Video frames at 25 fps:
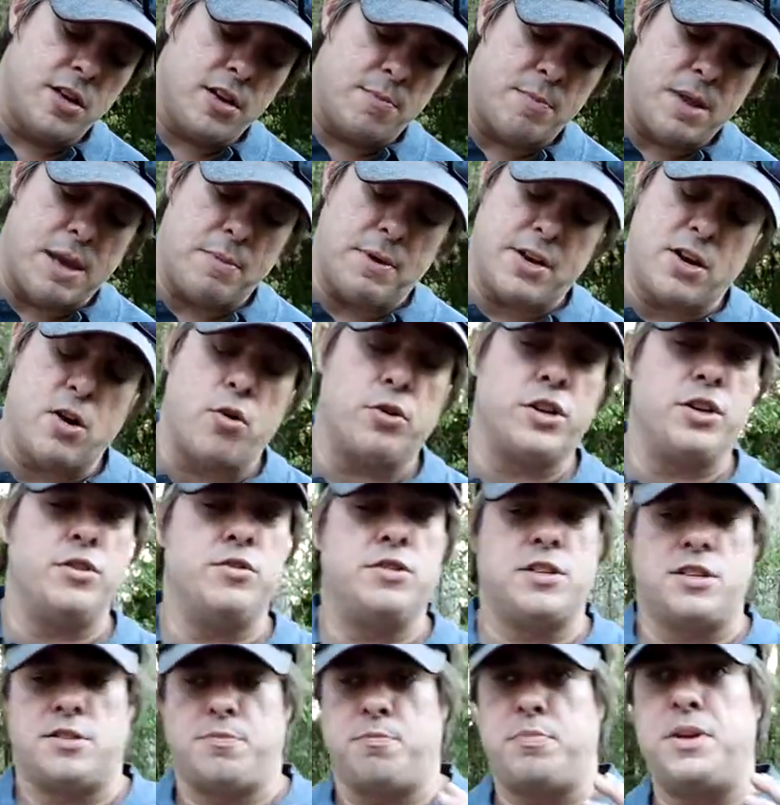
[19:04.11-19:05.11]
Maybe don't
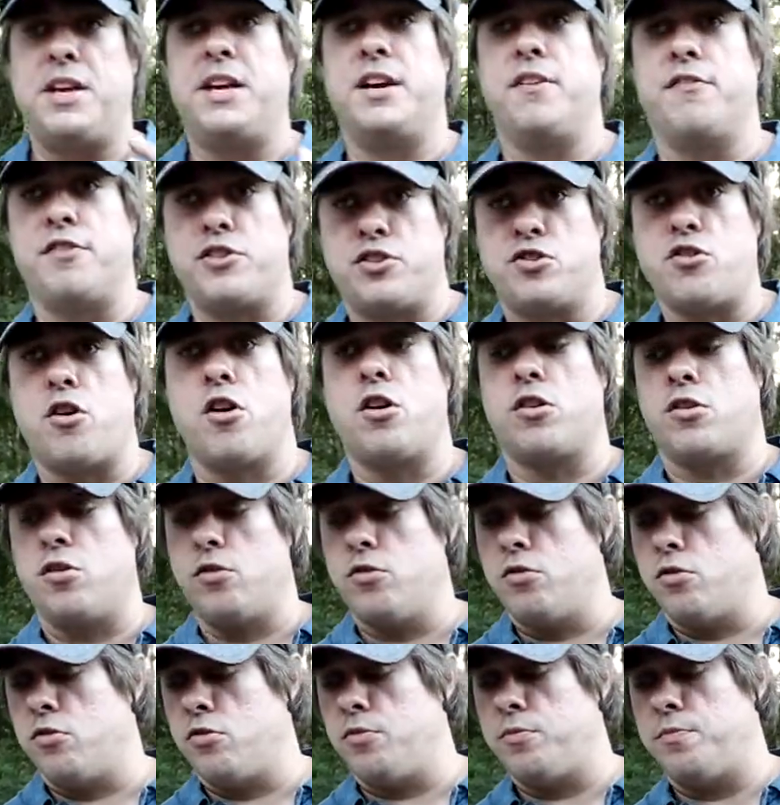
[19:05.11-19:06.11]
use as big of a
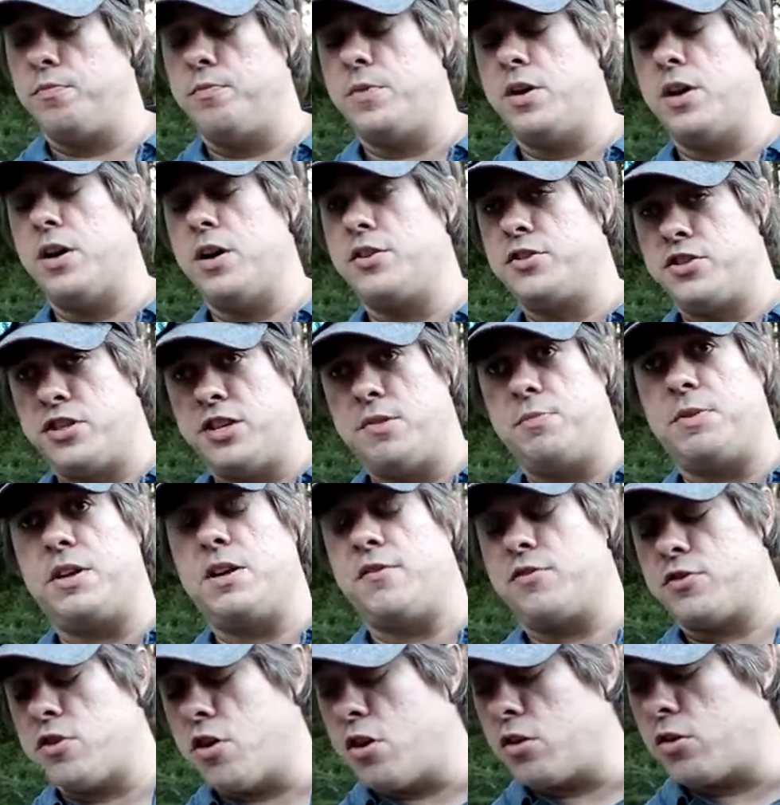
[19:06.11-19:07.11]
charcoal chimney
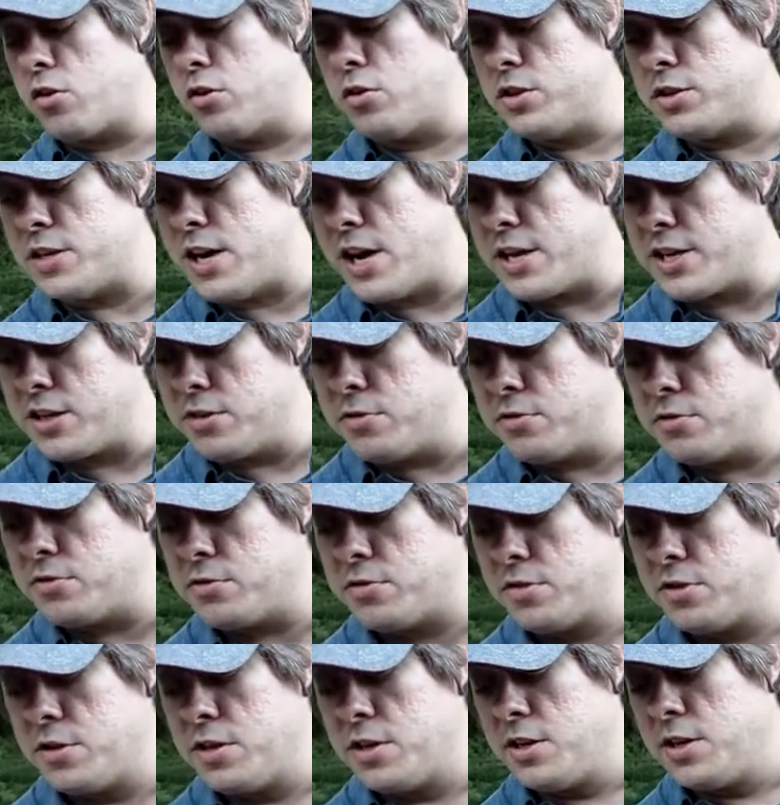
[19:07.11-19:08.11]
of charcoal as I
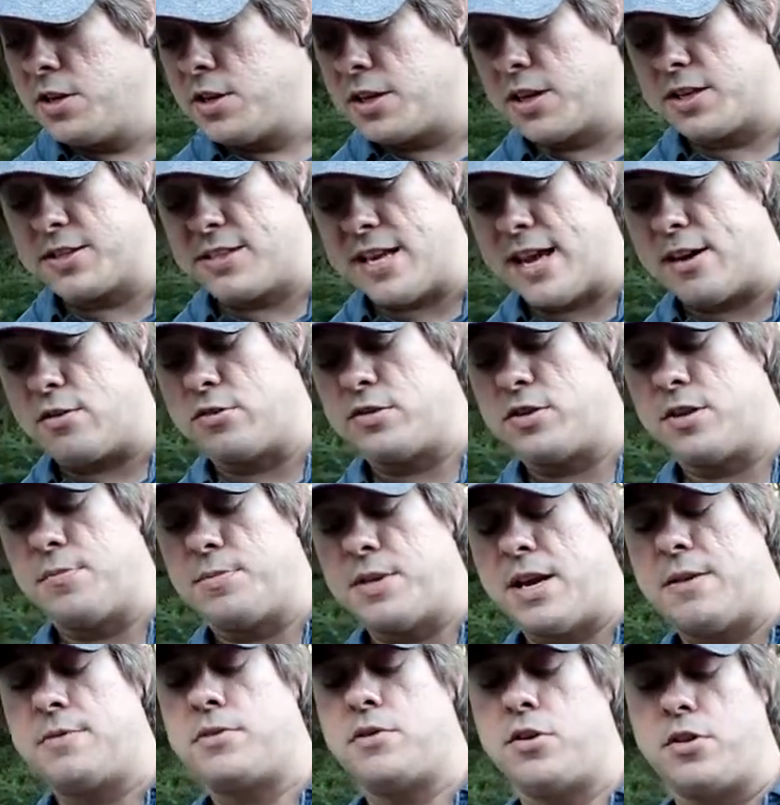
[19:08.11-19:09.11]
used, because that'll
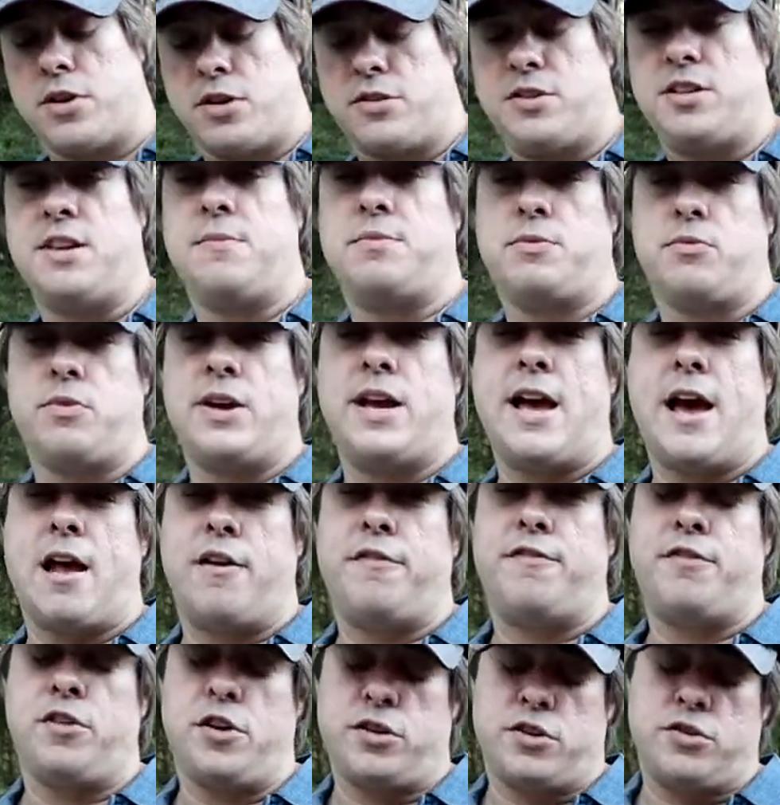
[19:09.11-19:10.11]
sometimes throw your temps way out of
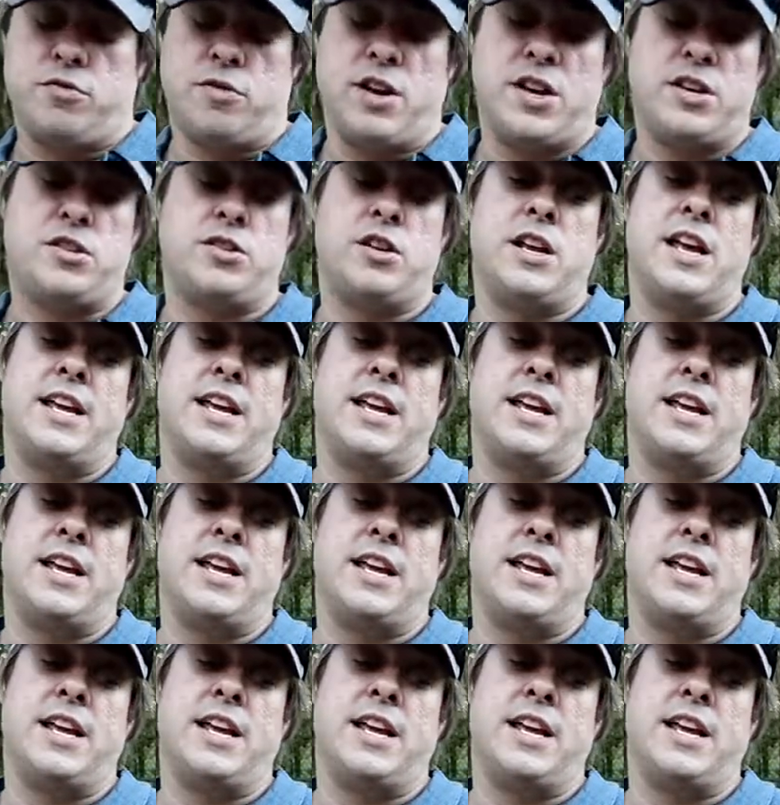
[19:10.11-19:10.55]
fluctuation.